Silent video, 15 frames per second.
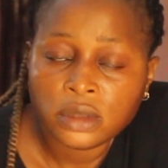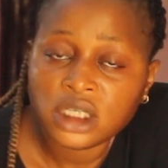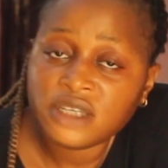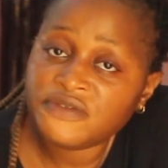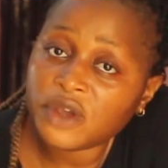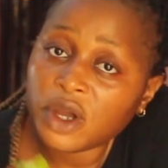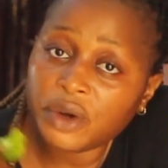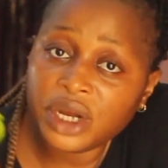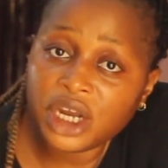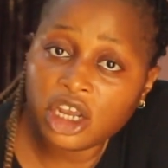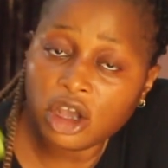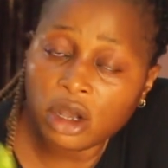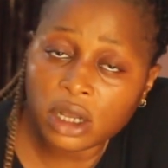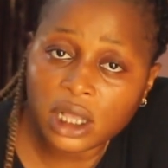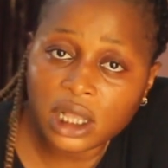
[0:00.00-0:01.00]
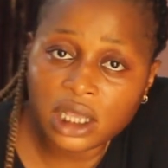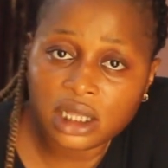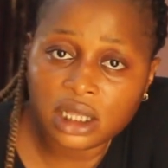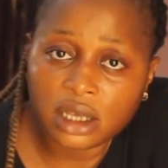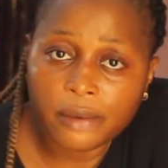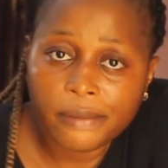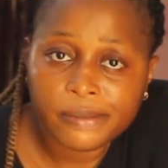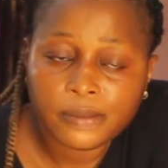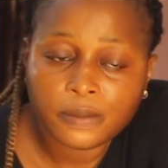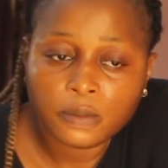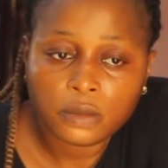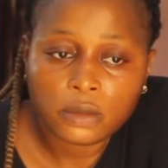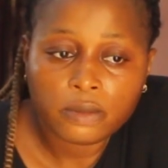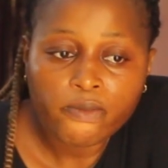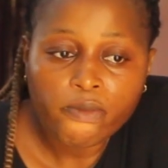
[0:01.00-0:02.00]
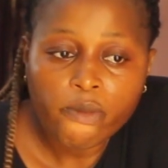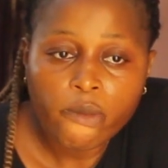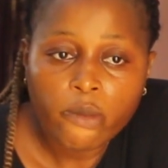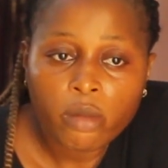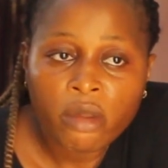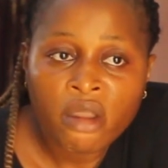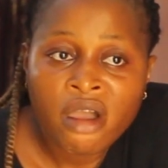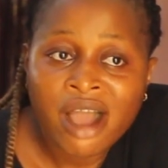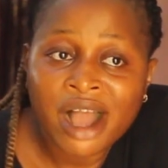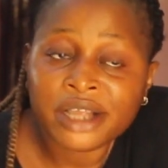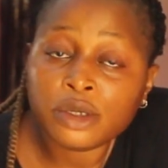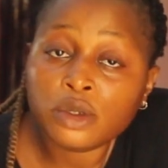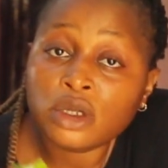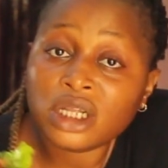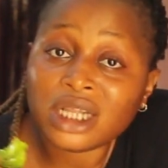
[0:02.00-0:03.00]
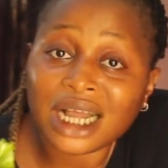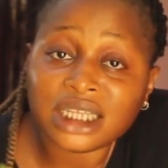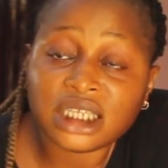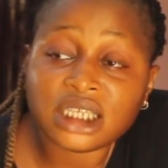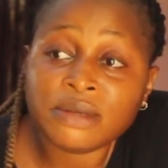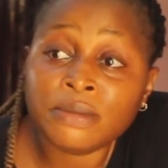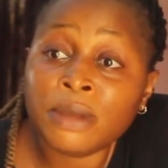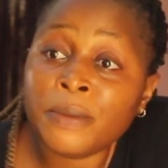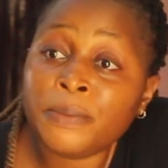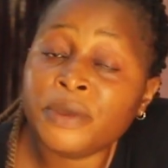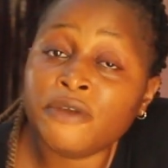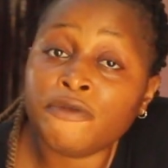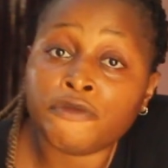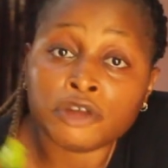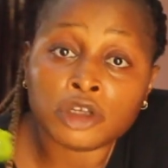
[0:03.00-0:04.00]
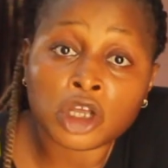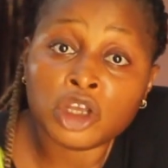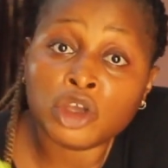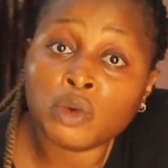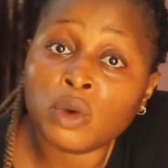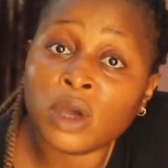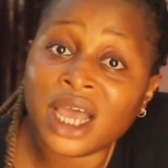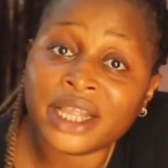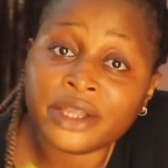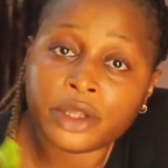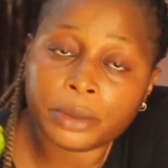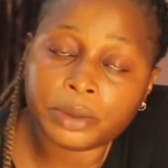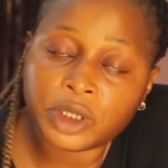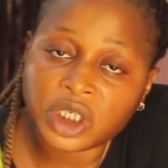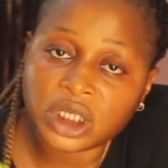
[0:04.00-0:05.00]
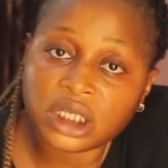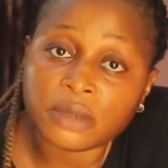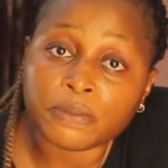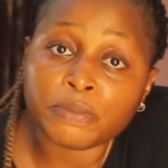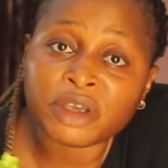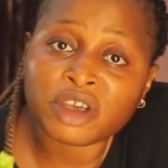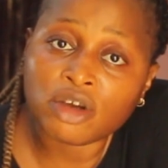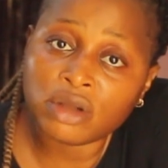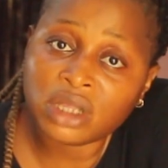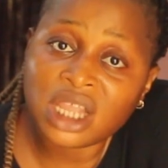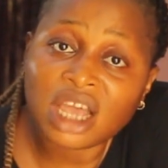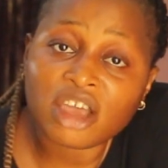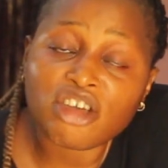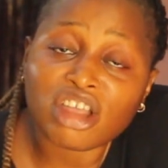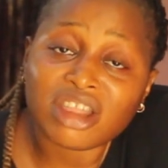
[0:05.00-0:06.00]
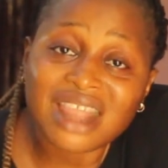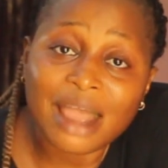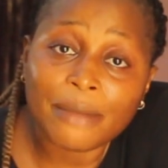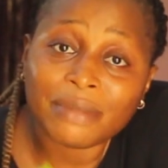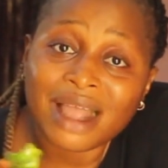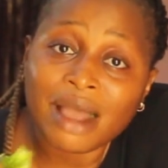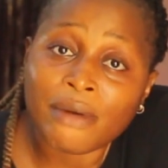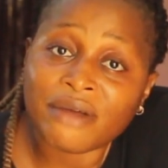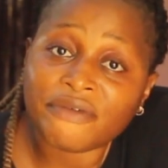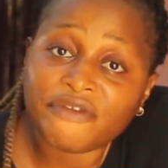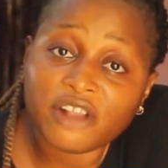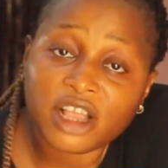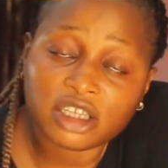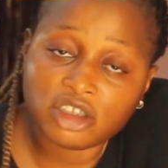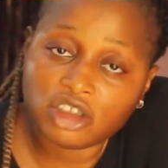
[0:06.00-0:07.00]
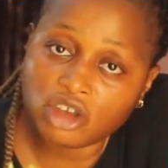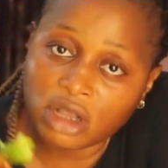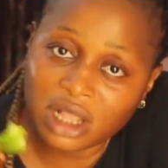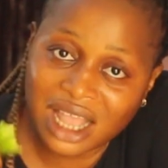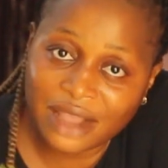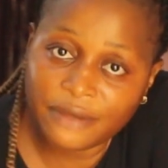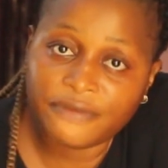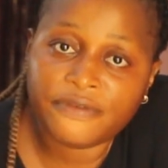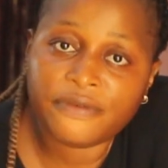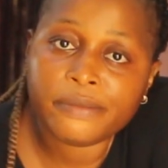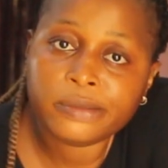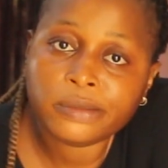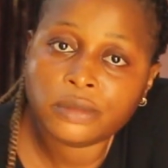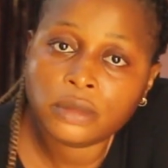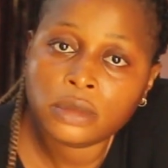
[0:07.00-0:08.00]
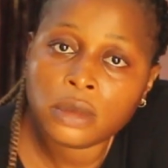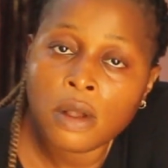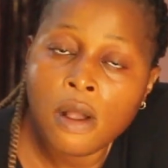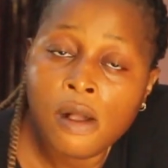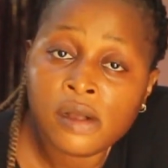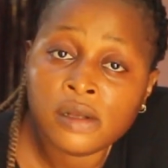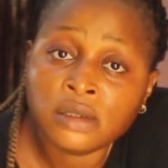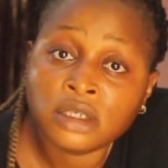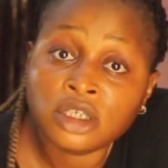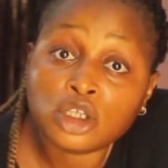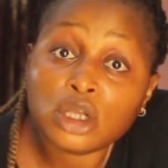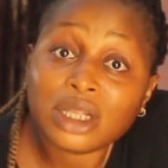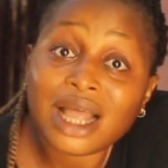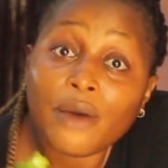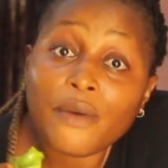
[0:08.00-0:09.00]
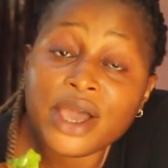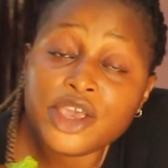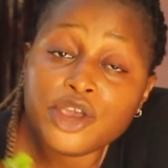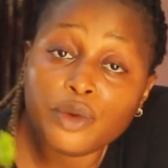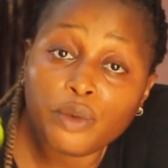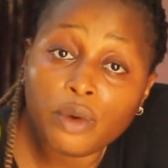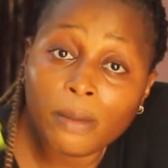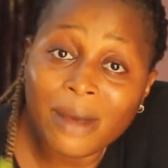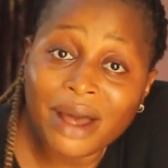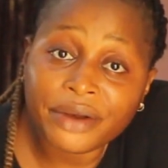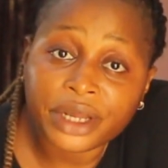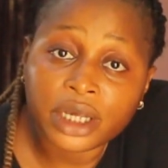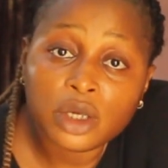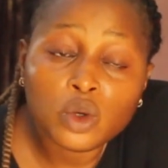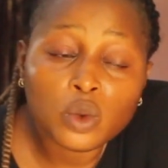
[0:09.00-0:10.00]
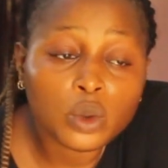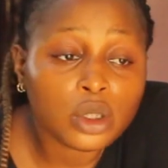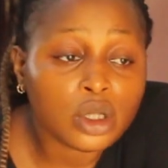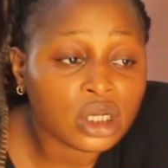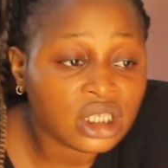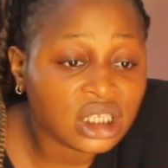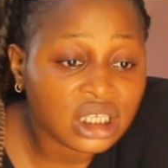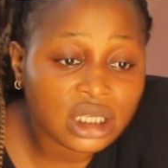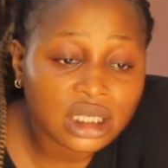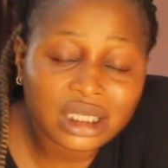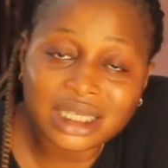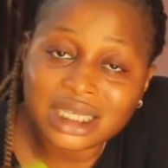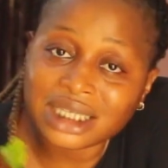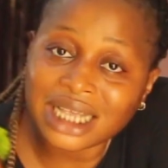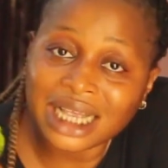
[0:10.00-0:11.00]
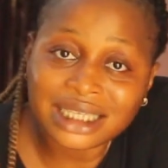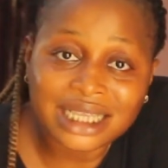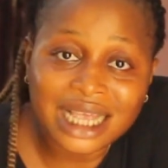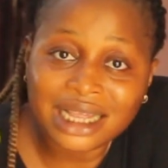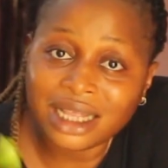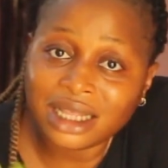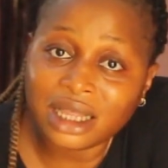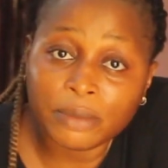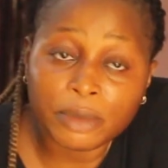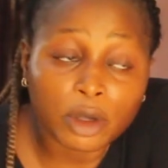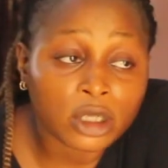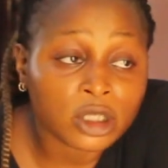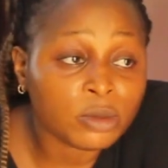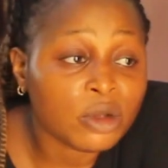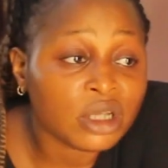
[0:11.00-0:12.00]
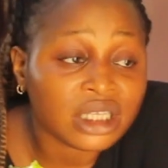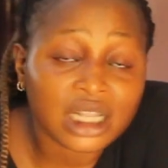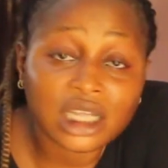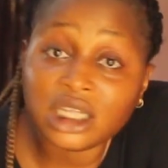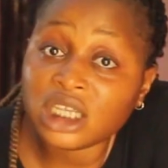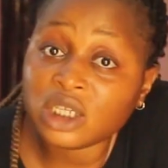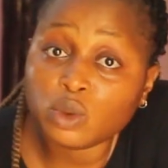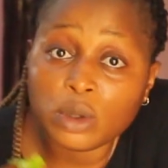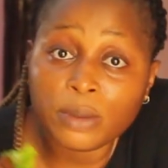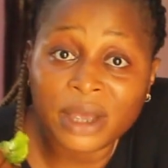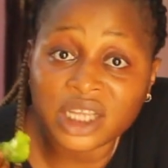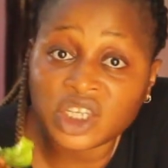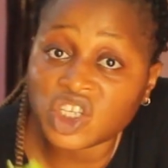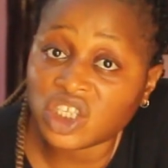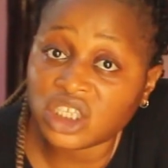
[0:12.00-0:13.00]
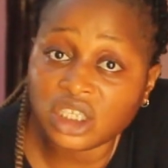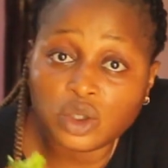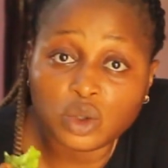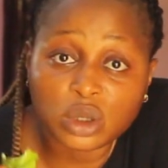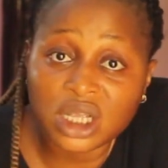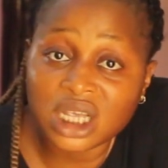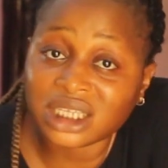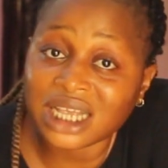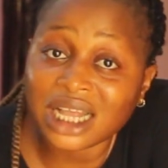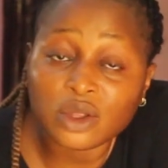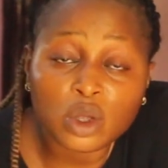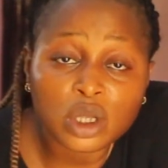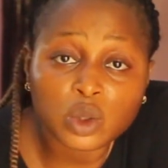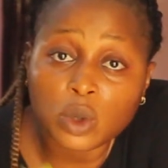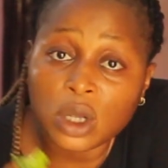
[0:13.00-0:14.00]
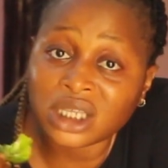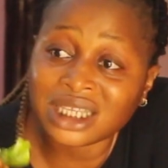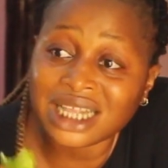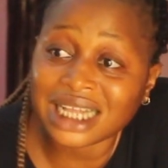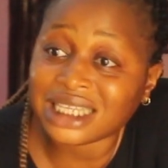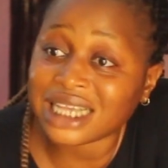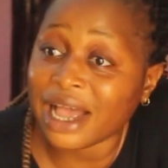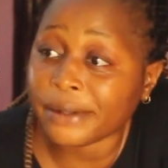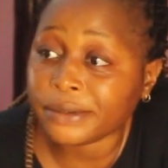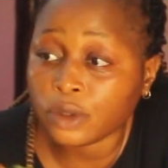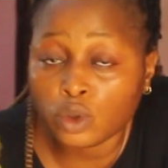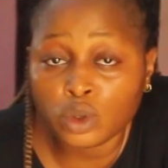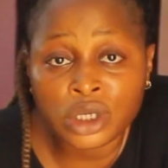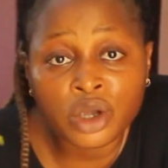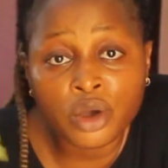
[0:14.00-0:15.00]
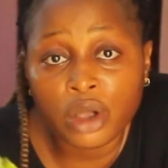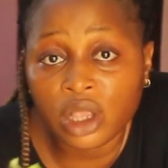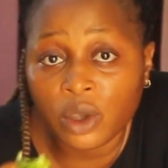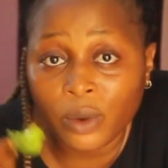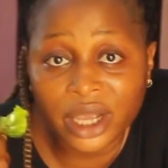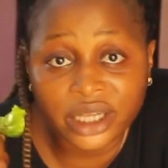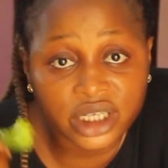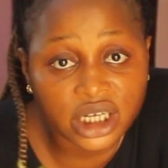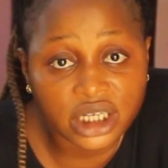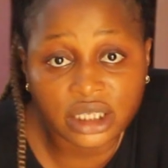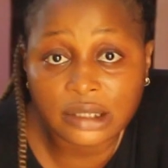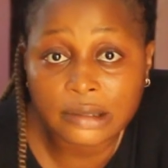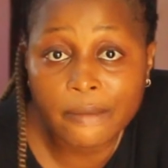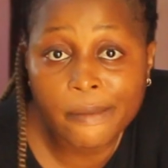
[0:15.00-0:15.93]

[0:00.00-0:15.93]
If you're a young lady and you know that maybe in future you will end up cheating, because take your time now and flex your life. So that when you will marry, you will not see these things as anything. Because mostly these women cheating today are those ones that are doing holy wedges